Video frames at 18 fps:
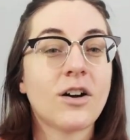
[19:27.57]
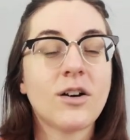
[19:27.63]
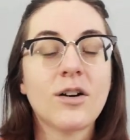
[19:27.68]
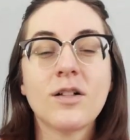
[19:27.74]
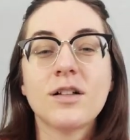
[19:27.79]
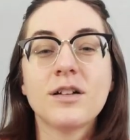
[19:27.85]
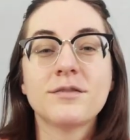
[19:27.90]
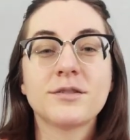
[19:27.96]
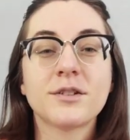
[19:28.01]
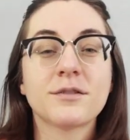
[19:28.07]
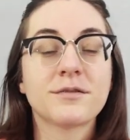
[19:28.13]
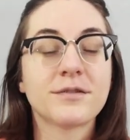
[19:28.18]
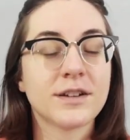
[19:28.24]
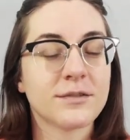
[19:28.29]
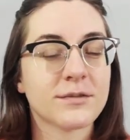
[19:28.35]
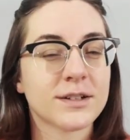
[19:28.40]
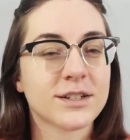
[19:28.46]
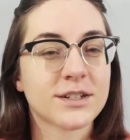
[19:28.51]
all of your
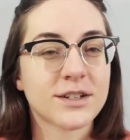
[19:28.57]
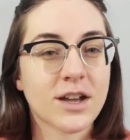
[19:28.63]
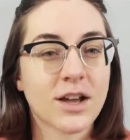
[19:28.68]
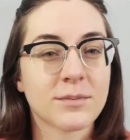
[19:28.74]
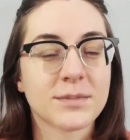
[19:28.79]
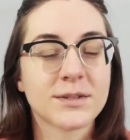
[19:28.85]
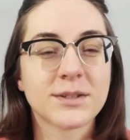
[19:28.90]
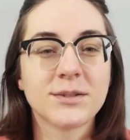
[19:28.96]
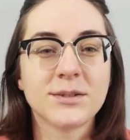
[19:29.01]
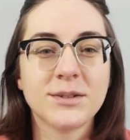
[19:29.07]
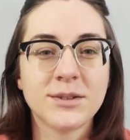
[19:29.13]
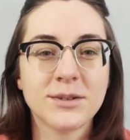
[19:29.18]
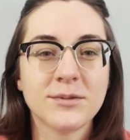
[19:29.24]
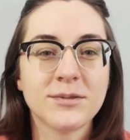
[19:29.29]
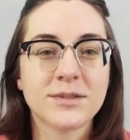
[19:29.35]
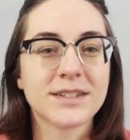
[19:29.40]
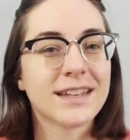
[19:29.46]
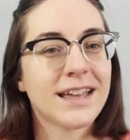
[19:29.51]
favorite shops
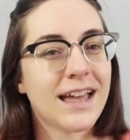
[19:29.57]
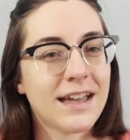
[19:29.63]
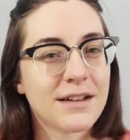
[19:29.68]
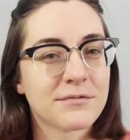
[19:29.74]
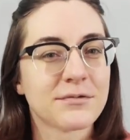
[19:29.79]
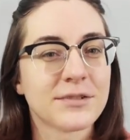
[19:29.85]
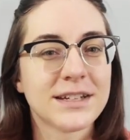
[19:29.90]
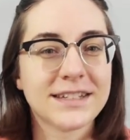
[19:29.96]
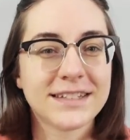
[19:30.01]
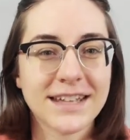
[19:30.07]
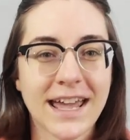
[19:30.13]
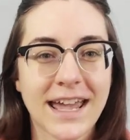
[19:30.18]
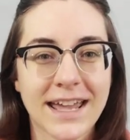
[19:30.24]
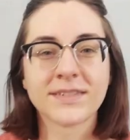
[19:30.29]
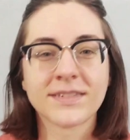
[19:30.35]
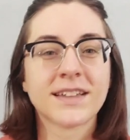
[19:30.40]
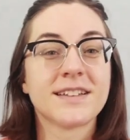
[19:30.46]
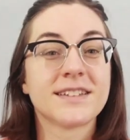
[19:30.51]
use every
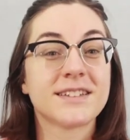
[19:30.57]
day.